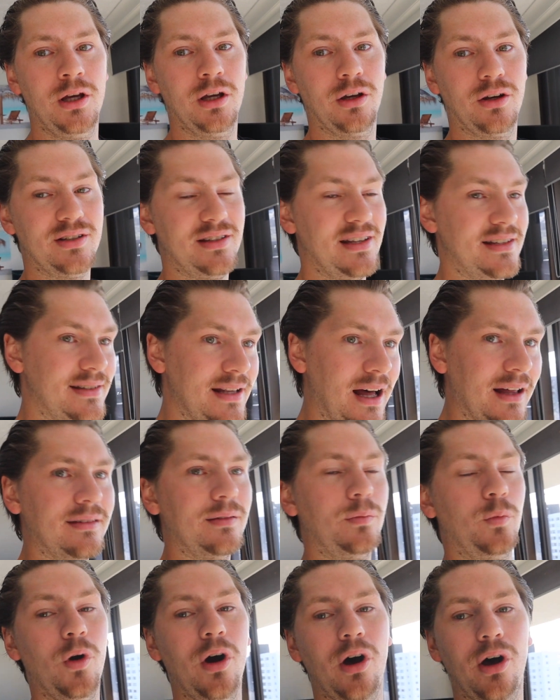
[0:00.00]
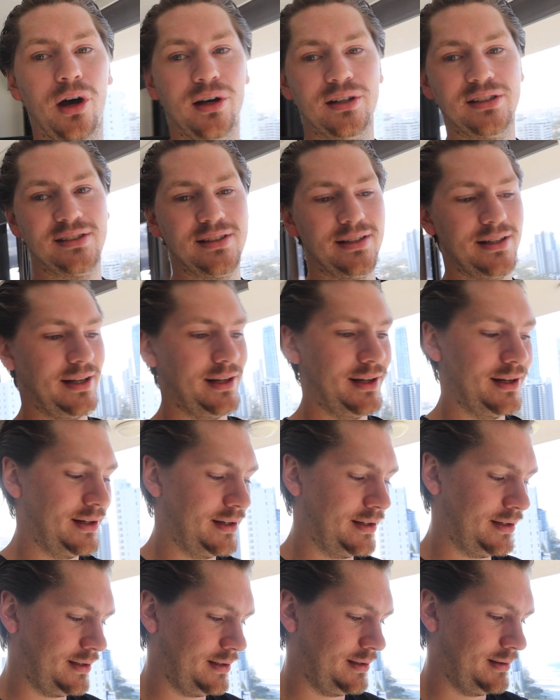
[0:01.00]
Because there's nothing worse than,
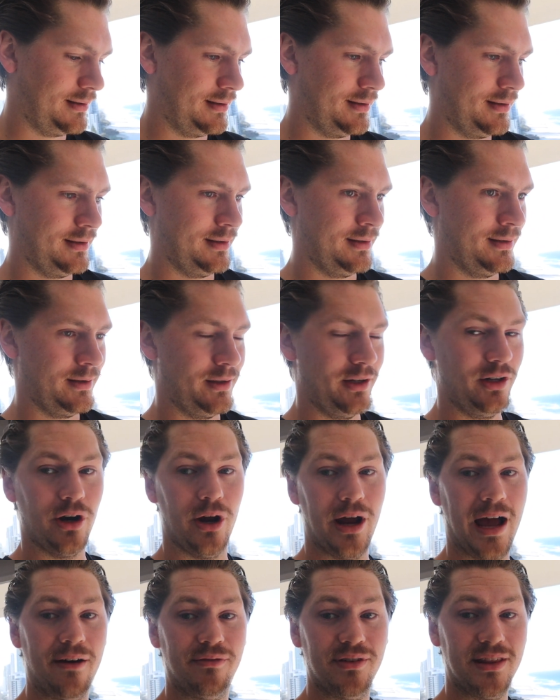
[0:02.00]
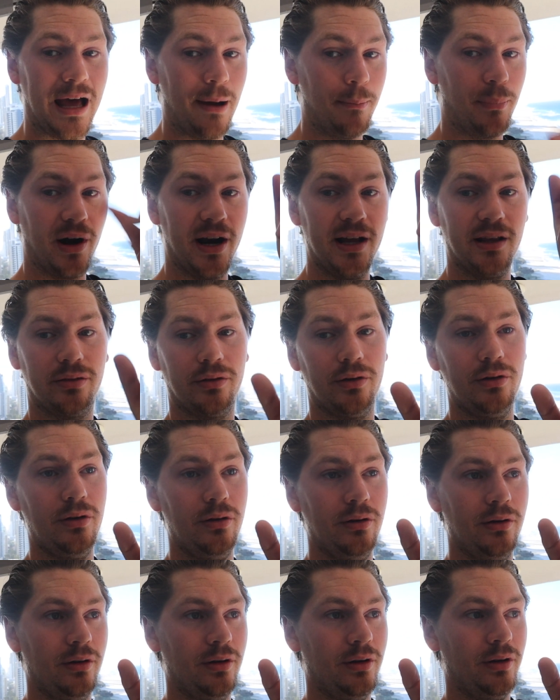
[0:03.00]
having that
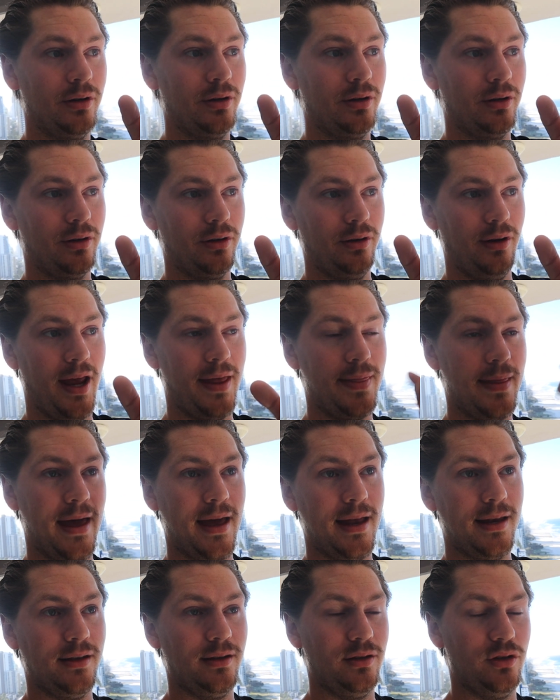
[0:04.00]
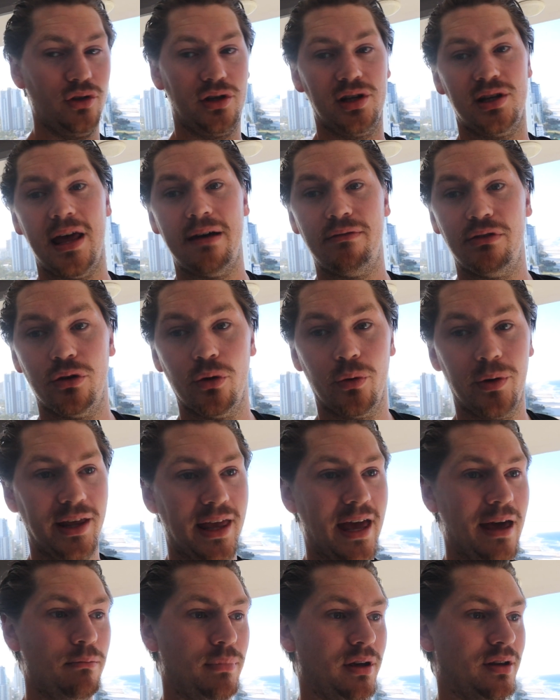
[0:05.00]
breakthrough and then you can never do it
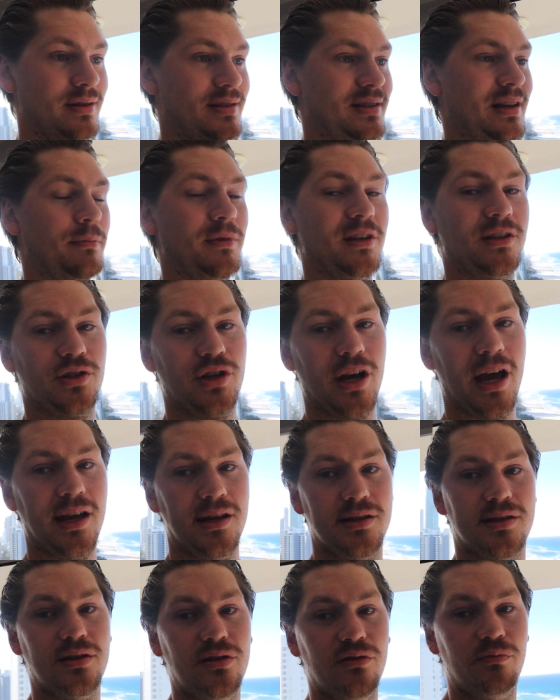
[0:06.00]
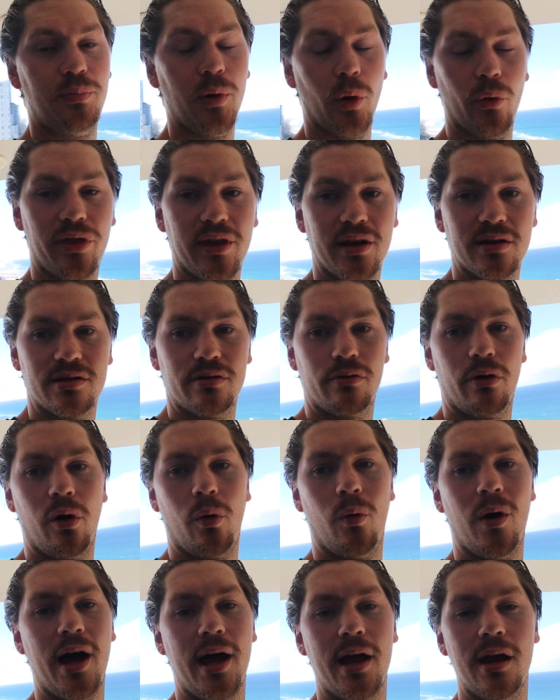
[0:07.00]
again because something's changed and you've built things the
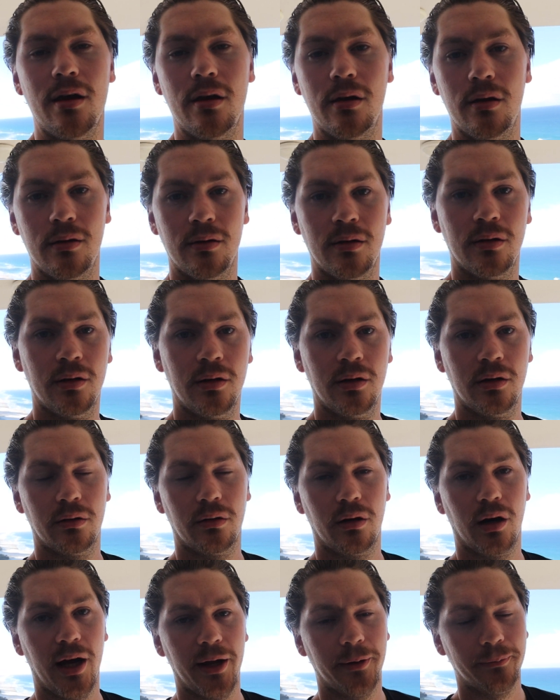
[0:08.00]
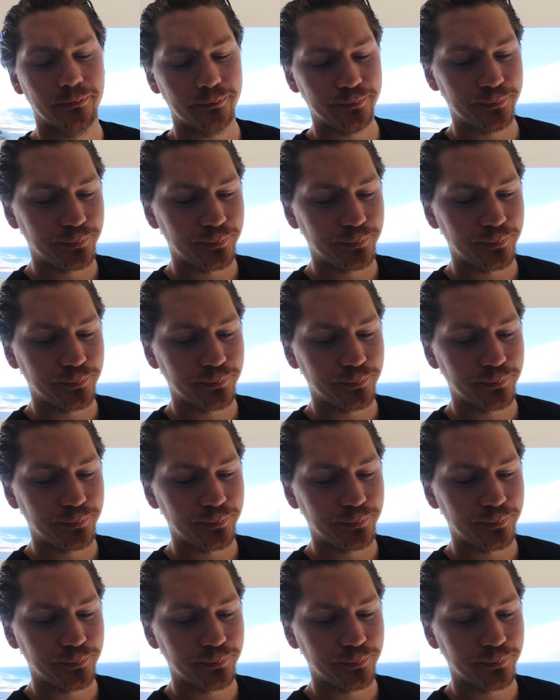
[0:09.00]
wrong way, right?